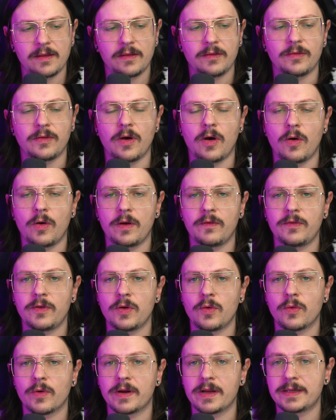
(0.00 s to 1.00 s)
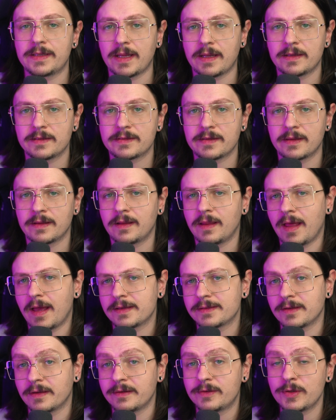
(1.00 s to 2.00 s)
though if you were in attendance to the
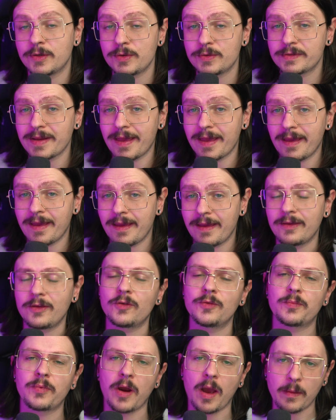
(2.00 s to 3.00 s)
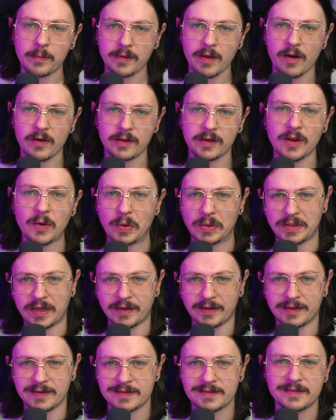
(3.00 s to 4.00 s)
class on Tuesday, you'd probably already know a lot
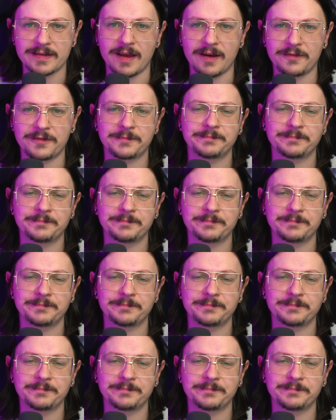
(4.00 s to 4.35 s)
of this stuff.